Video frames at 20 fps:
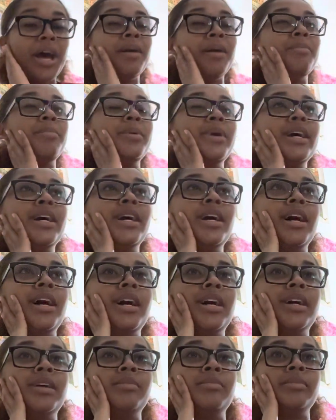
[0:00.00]

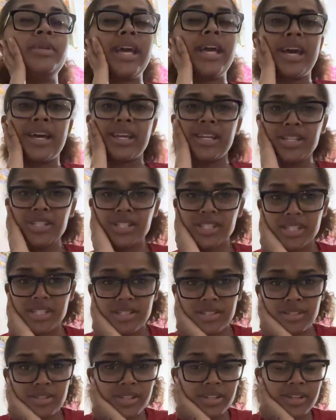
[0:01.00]
But, yeah, he
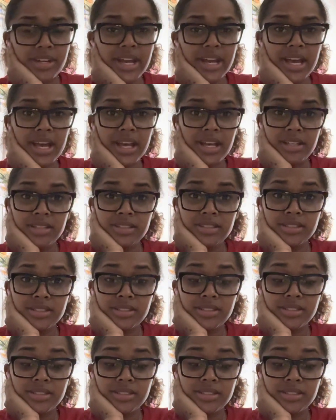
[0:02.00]
cheats on your ass.